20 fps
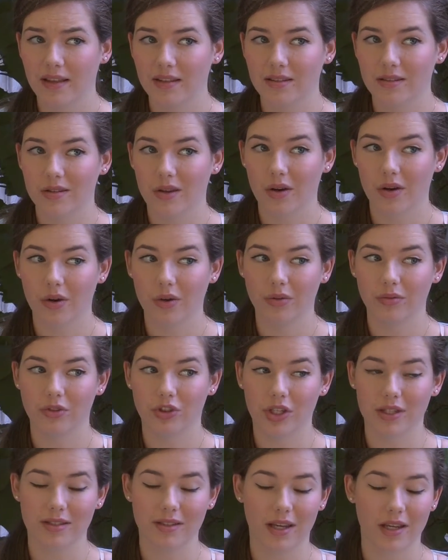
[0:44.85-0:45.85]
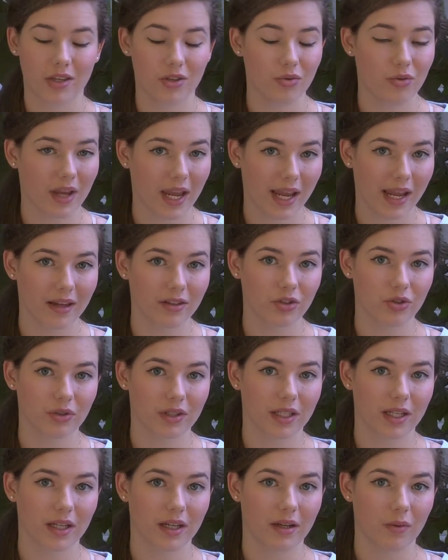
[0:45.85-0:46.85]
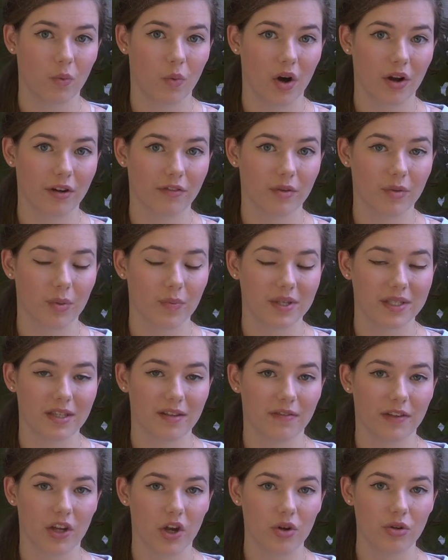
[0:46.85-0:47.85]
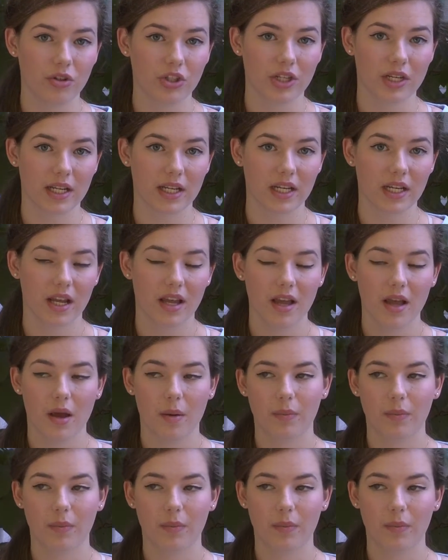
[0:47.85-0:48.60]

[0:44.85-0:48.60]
So, just like you can't drink water from the Pacific Ocean,